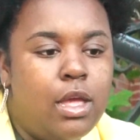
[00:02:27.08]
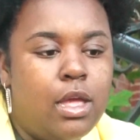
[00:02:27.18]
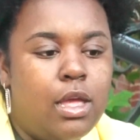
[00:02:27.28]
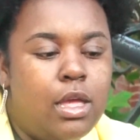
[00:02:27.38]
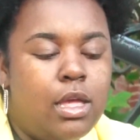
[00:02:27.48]

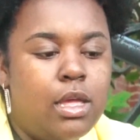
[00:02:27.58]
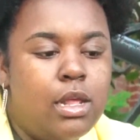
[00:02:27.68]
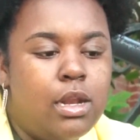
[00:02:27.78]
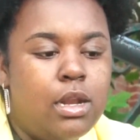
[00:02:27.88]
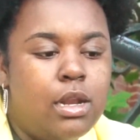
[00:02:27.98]

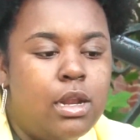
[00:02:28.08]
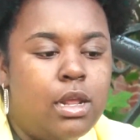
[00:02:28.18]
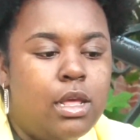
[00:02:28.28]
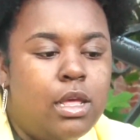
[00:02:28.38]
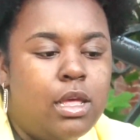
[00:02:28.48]
and
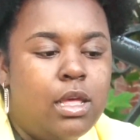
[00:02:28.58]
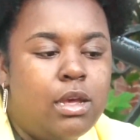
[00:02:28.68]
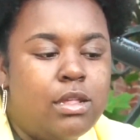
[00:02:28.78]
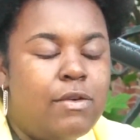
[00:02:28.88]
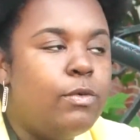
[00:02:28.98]

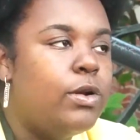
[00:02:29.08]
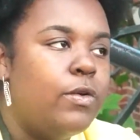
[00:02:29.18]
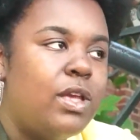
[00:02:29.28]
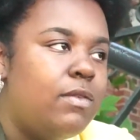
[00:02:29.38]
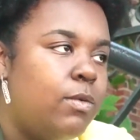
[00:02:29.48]
because everyone
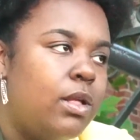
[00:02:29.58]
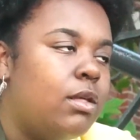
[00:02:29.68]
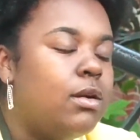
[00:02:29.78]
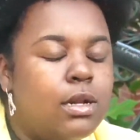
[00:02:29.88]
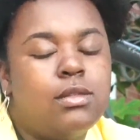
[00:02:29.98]
knows everyone,
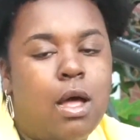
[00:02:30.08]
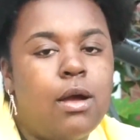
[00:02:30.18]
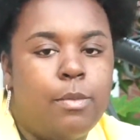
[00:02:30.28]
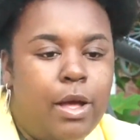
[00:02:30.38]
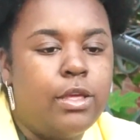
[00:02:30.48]
they're going to
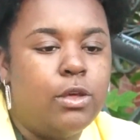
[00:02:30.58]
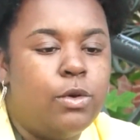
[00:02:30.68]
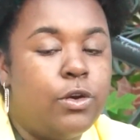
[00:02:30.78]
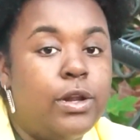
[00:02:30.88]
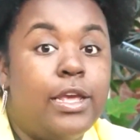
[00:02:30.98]
talk about you
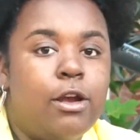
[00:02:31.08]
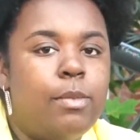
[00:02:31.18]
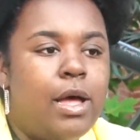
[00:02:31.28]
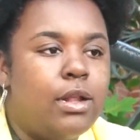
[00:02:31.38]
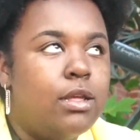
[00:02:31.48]
and you're going to hear
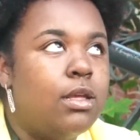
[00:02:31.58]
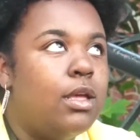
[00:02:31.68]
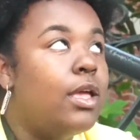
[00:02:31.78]
about it.